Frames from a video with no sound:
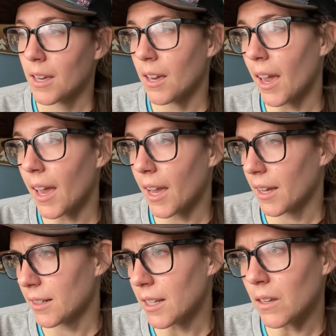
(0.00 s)

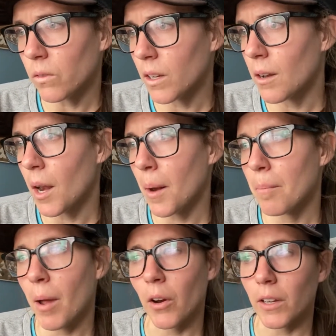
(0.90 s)
and even
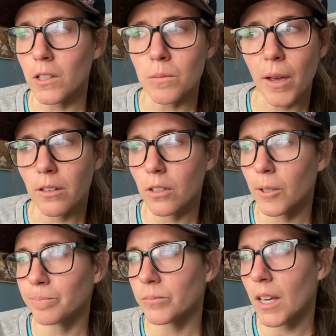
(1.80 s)
Mary
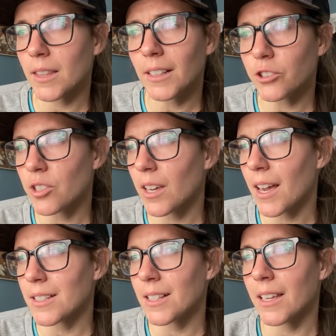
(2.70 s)
Spender. I think she
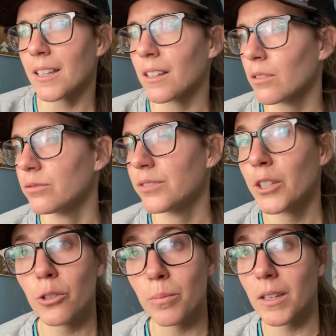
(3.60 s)
has like a
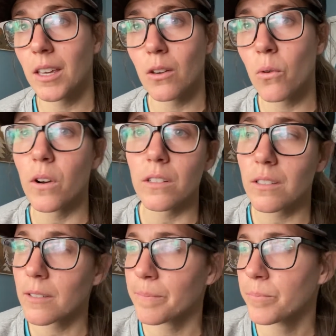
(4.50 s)
finger picking
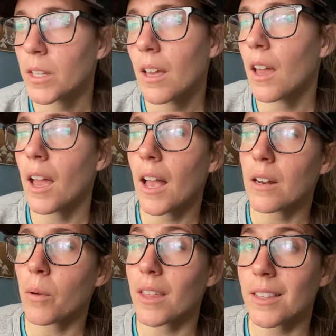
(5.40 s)
course.
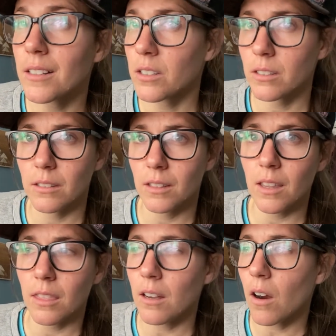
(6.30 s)
Anyway,
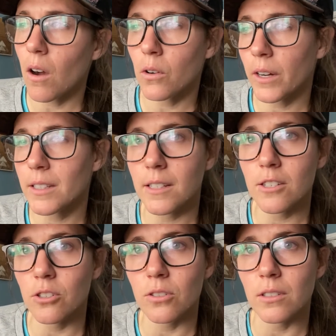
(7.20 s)
they're all great
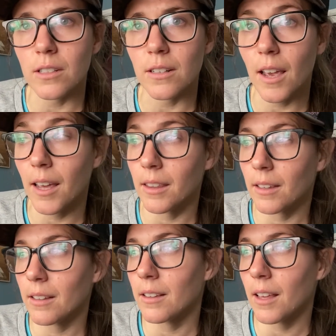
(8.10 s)
teachers, and
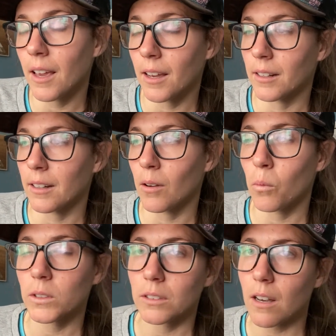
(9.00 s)

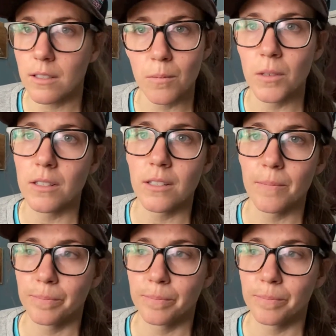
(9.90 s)
what's awesome is